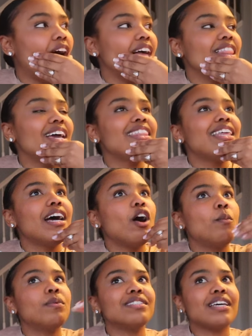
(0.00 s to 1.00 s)
I like that
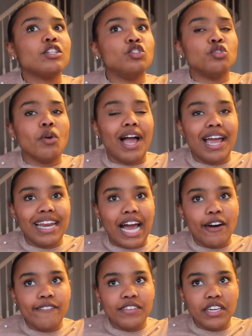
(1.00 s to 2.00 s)
almost like dried
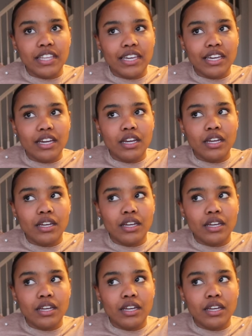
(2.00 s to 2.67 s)
out feeling